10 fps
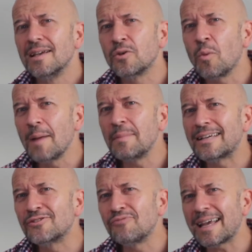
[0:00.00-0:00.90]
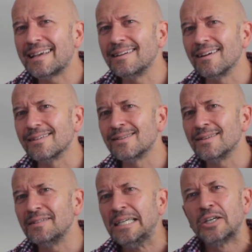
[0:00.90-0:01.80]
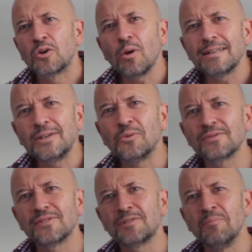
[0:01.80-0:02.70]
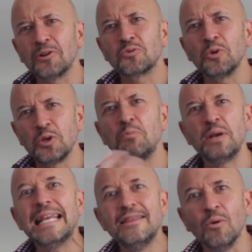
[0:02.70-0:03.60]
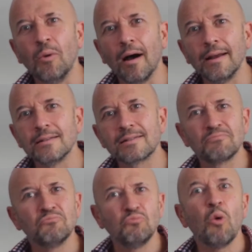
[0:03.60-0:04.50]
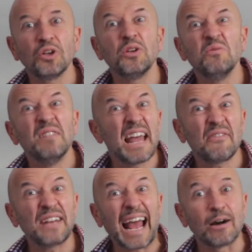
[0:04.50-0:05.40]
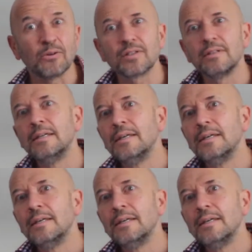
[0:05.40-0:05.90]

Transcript: The winemakers recognised that quality wasn't so much what you put in the wine as what you left out.